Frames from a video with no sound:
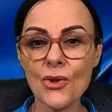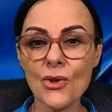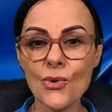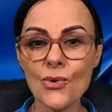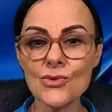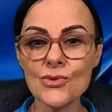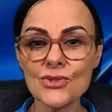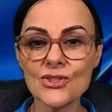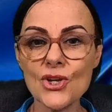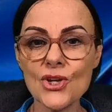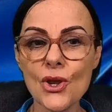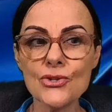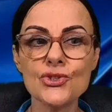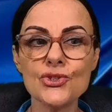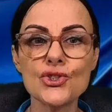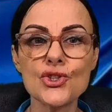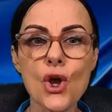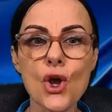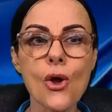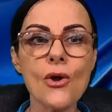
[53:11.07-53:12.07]
also
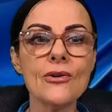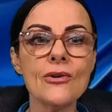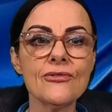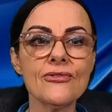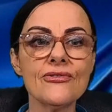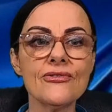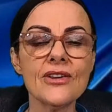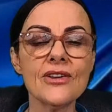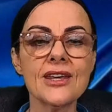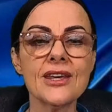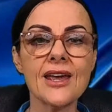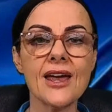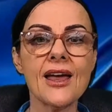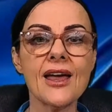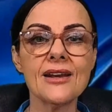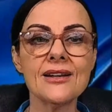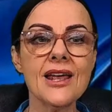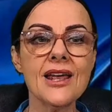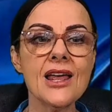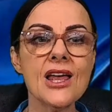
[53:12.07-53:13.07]
don't
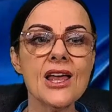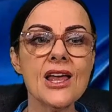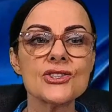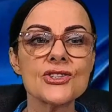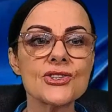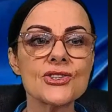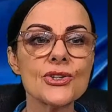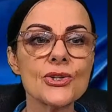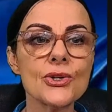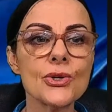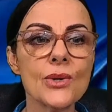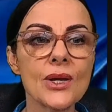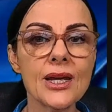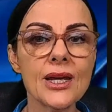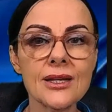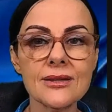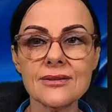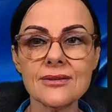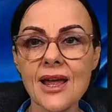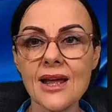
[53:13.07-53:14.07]
forget to
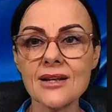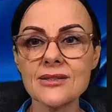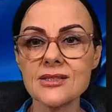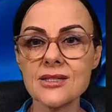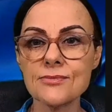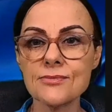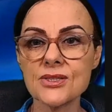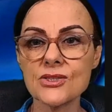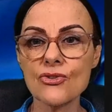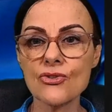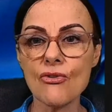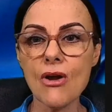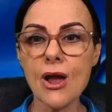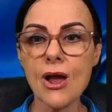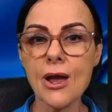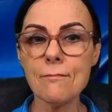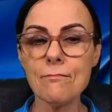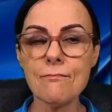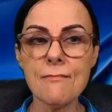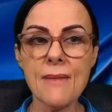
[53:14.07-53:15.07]
hit that
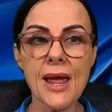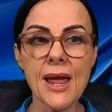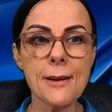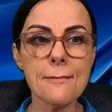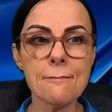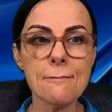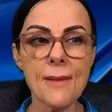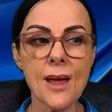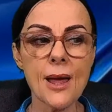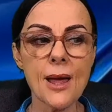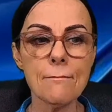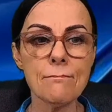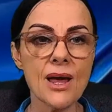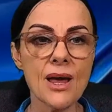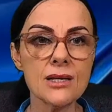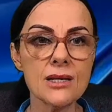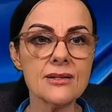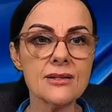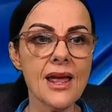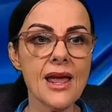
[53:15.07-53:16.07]
subscribe and
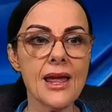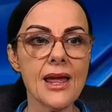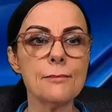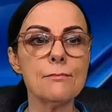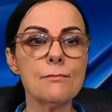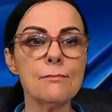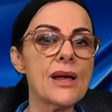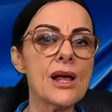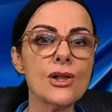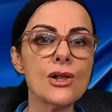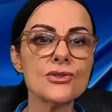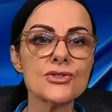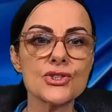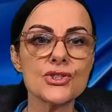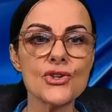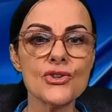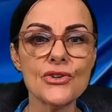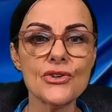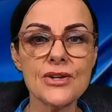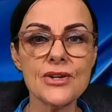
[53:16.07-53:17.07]
button and bell
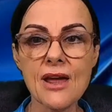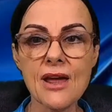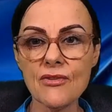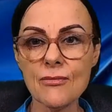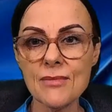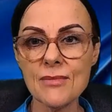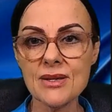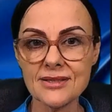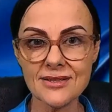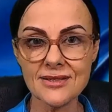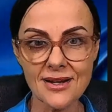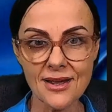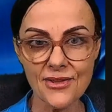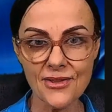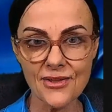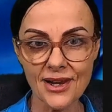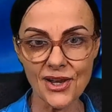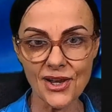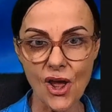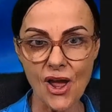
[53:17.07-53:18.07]
so you never miss
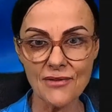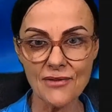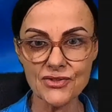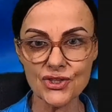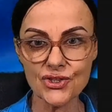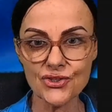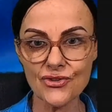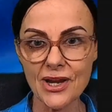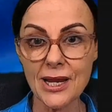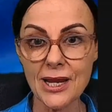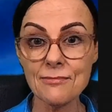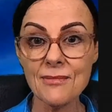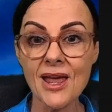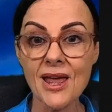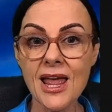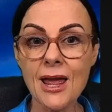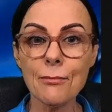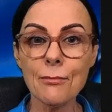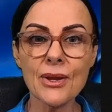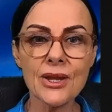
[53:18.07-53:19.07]
another live stream,
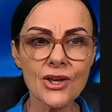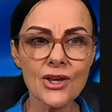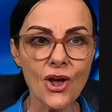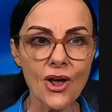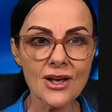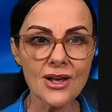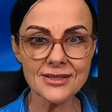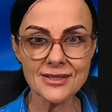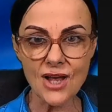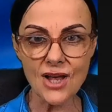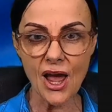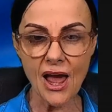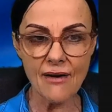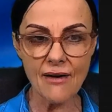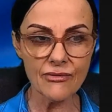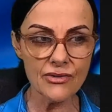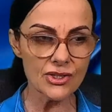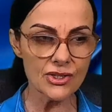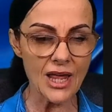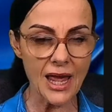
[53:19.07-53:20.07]
because I
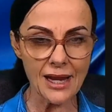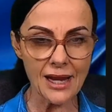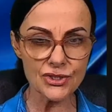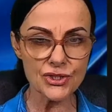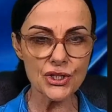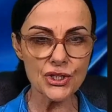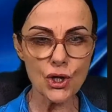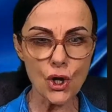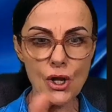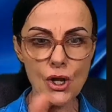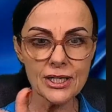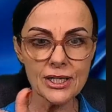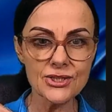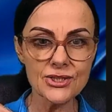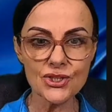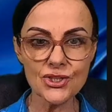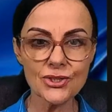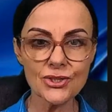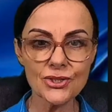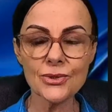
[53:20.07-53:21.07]
haven't actually got
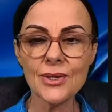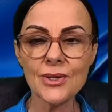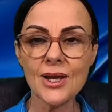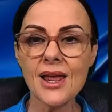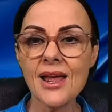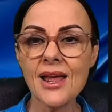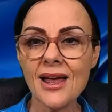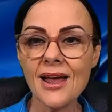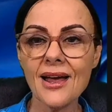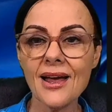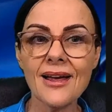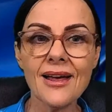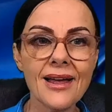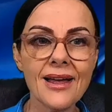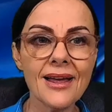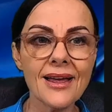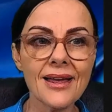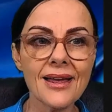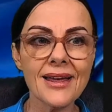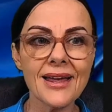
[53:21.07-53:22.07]
into
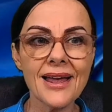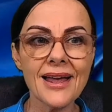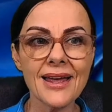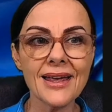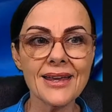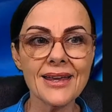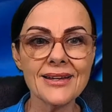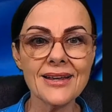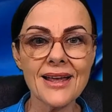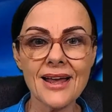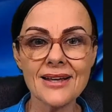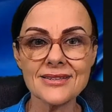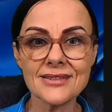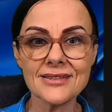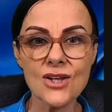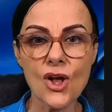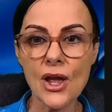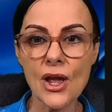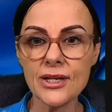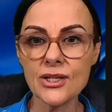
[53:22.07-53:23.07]
a
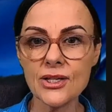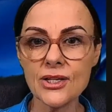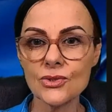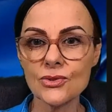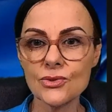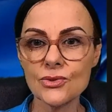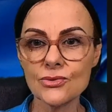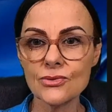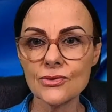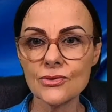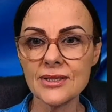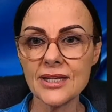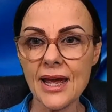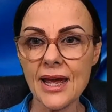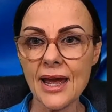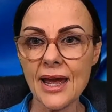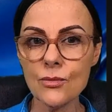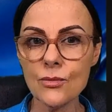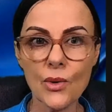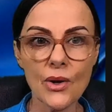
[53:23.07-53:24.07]
cycle
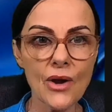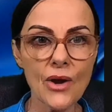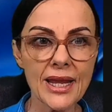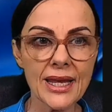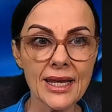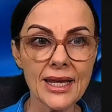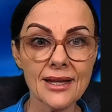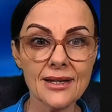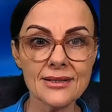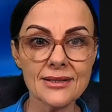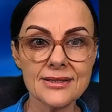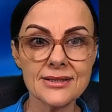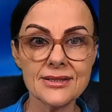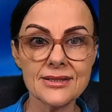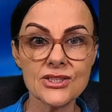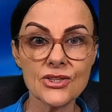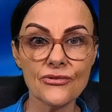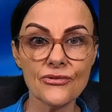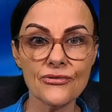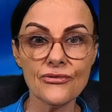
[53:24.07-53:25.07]
yet where I can
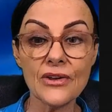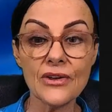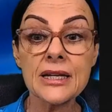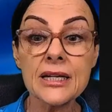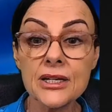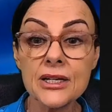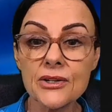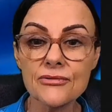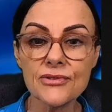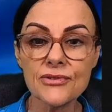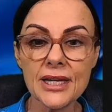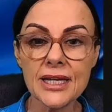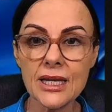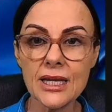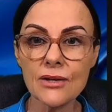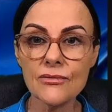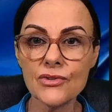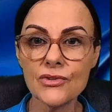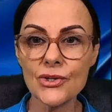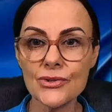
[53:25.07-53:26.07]
definitively
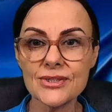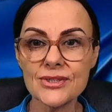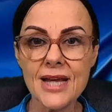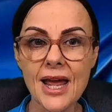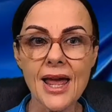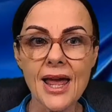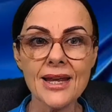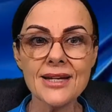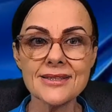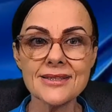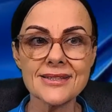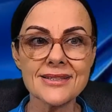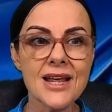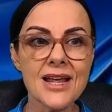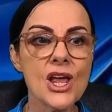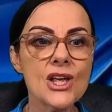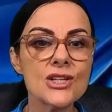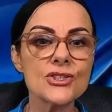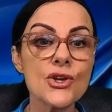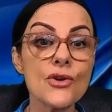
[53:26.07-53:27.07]
give you dates.
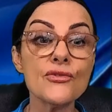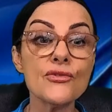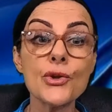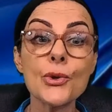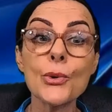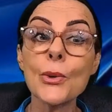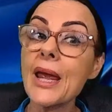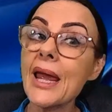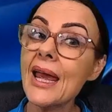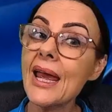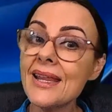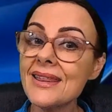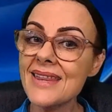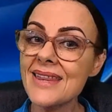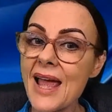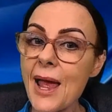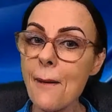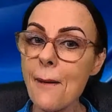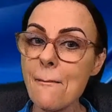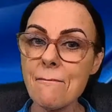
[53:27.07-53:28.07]
So if you hit
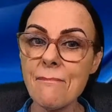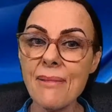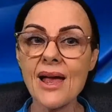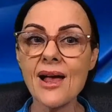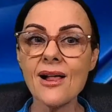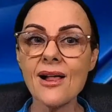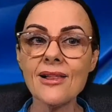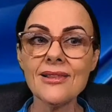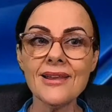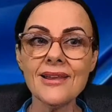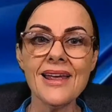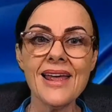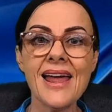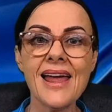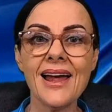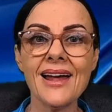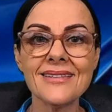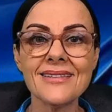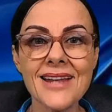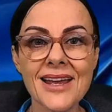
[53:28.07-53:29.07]
that bell
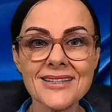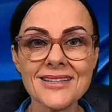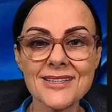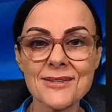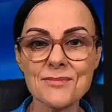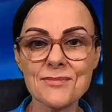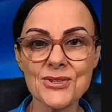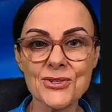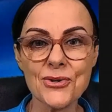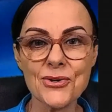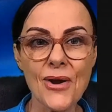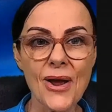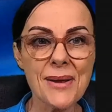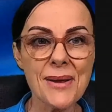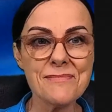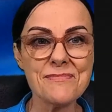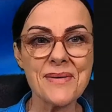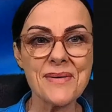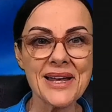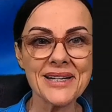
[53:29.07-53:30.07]
and that
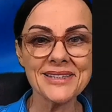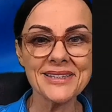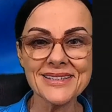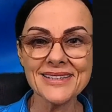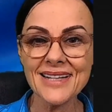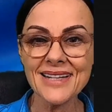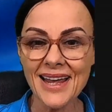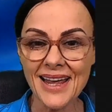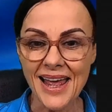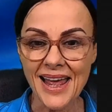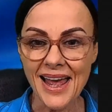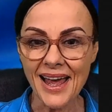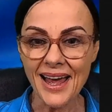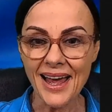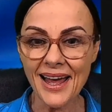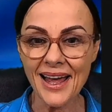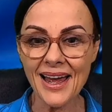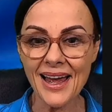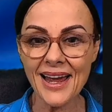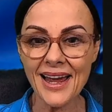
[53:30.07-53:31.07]
subscribe button,
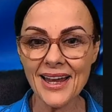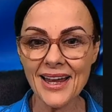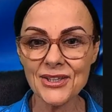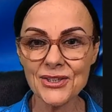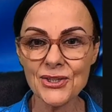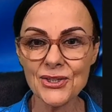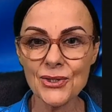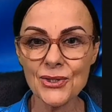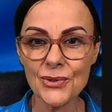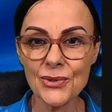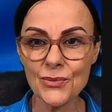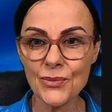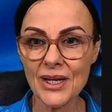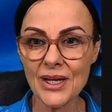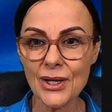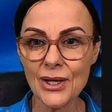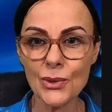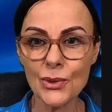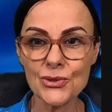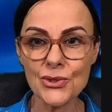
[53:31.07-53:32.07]
you
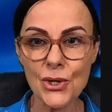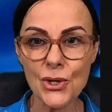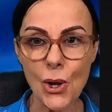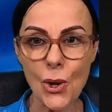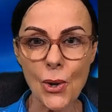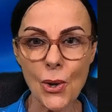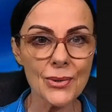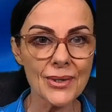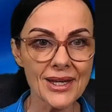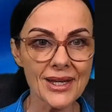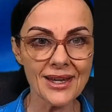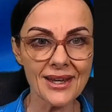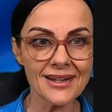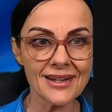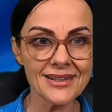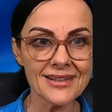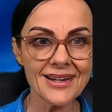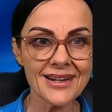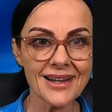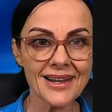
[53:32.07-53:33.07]
will know
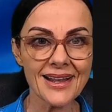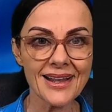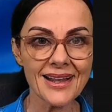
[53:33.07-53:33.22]
in